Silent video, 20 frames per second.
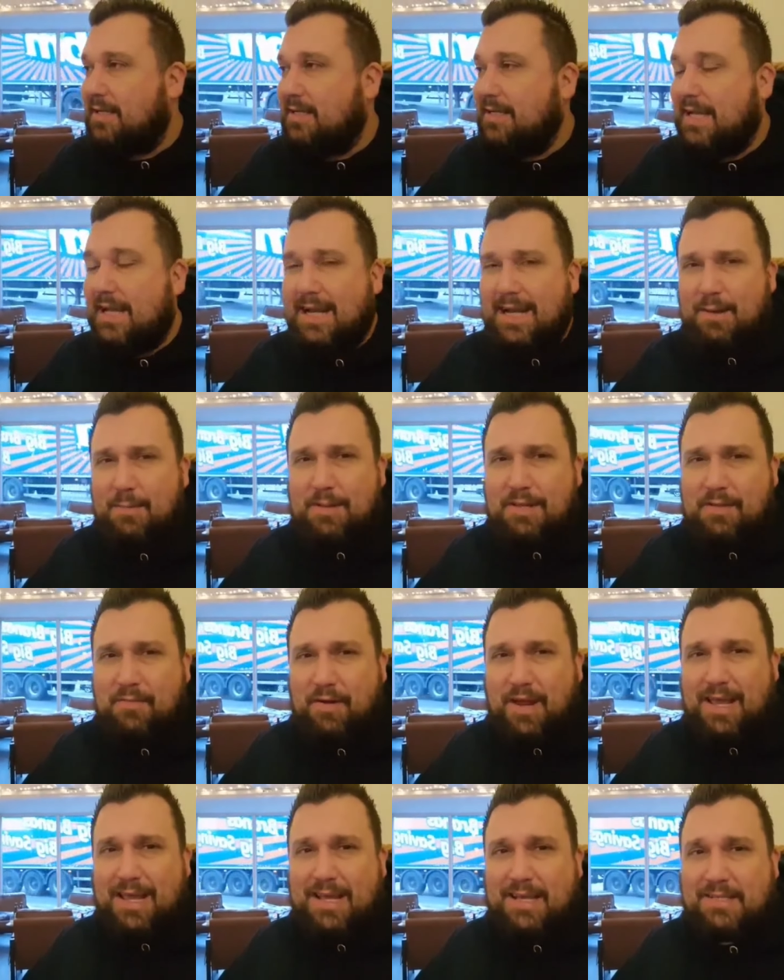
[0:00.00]
Yeah, a little bit
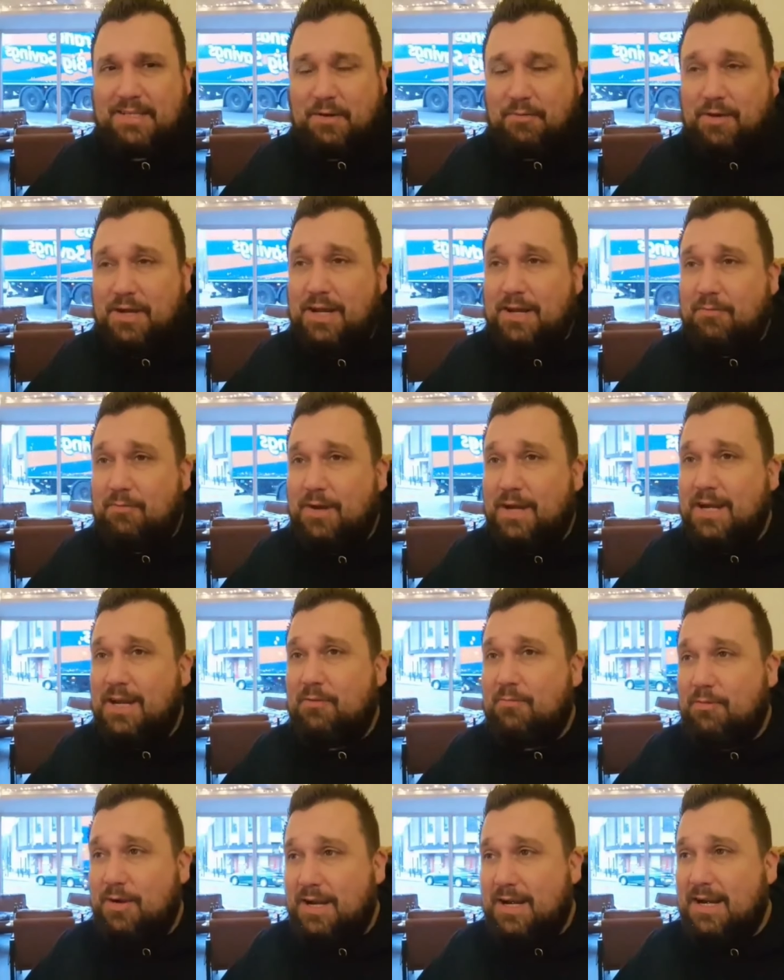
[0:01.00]
deflated because I really, really,
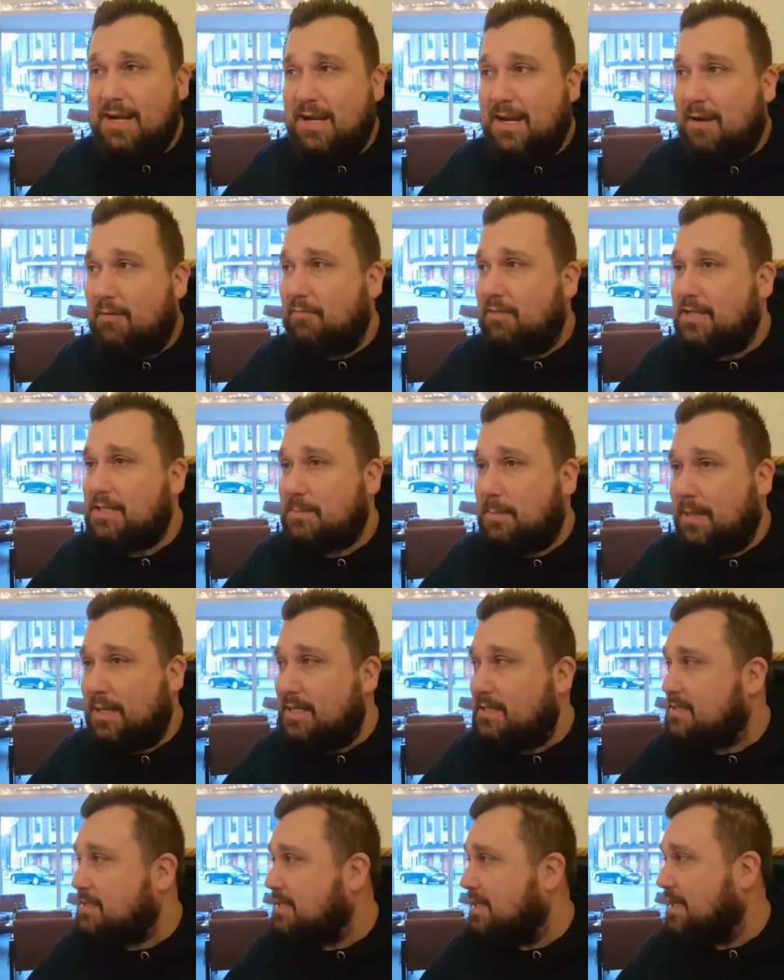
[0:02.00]
really love this
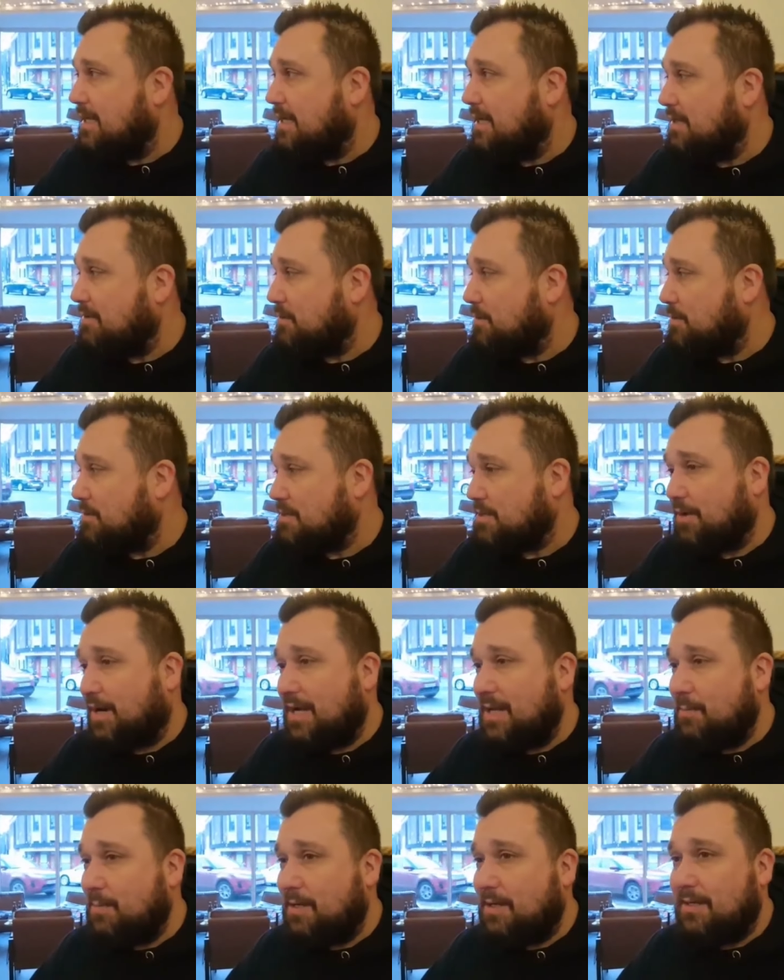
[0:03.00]
place. Uh, I thought it was
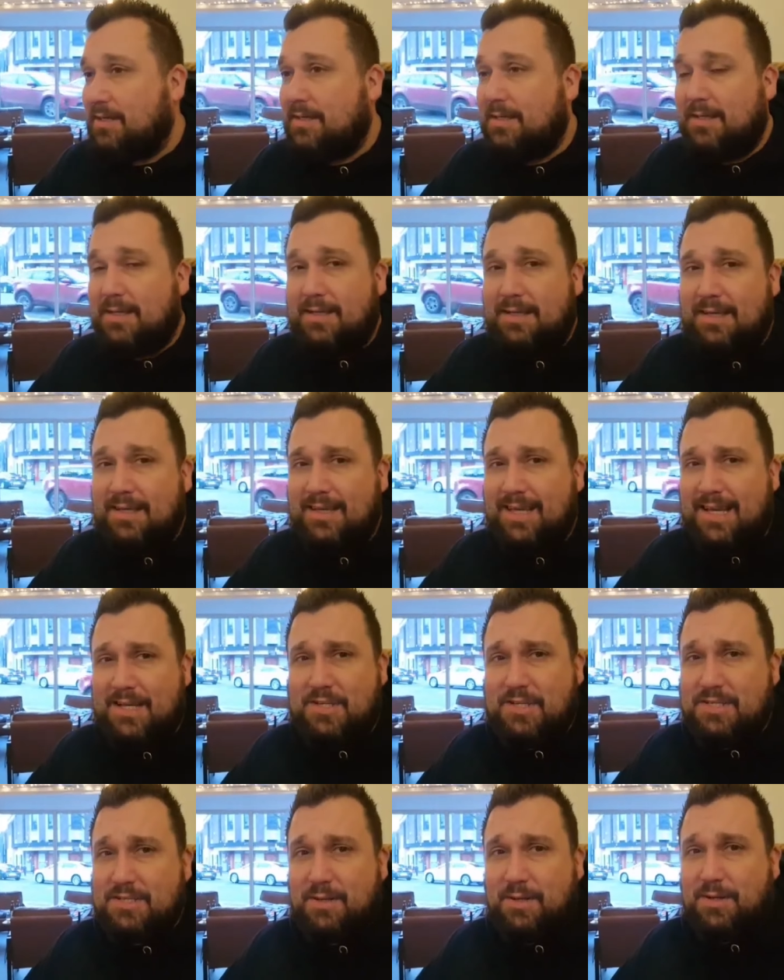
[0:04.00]
great, but yeah,
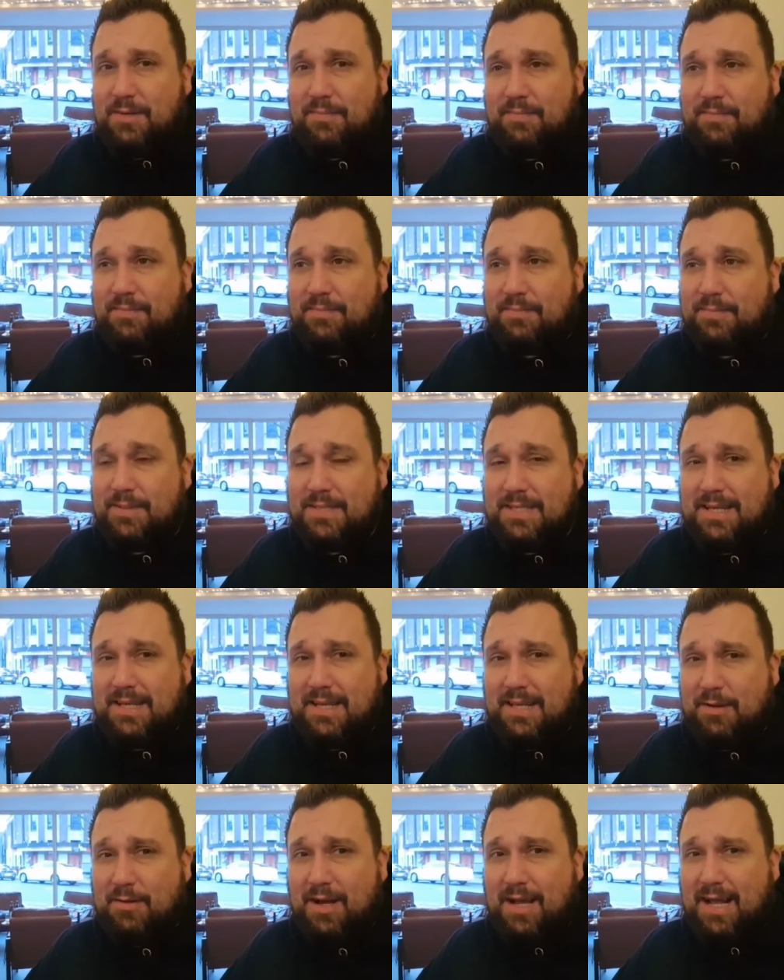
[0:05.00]
she's not a
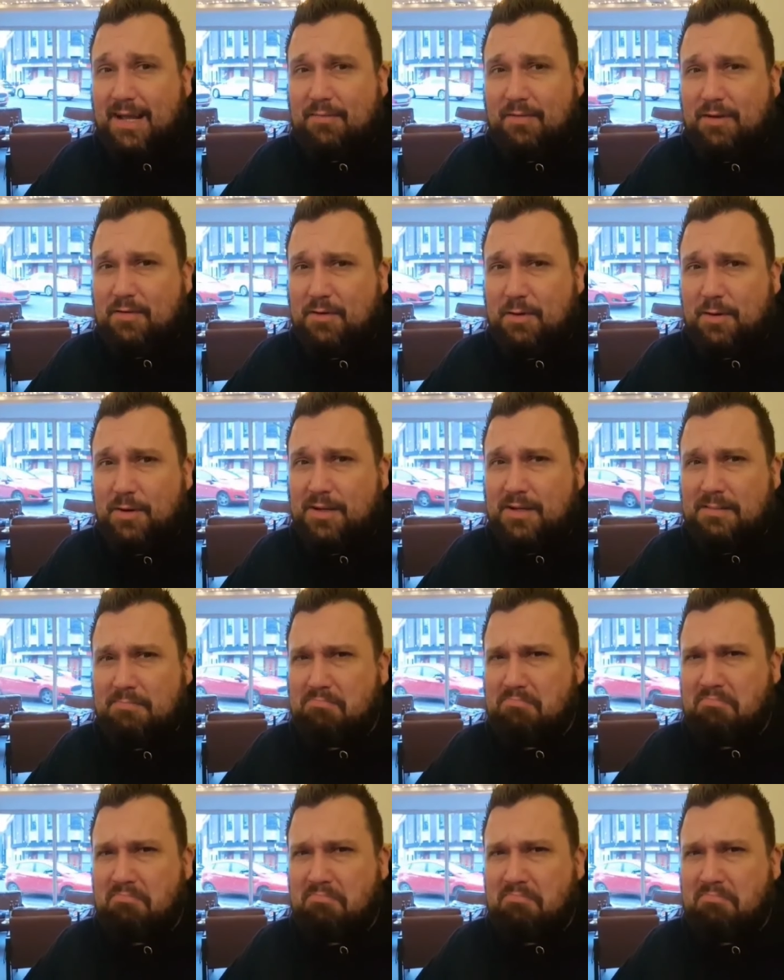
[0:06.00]
particularly great advert for it.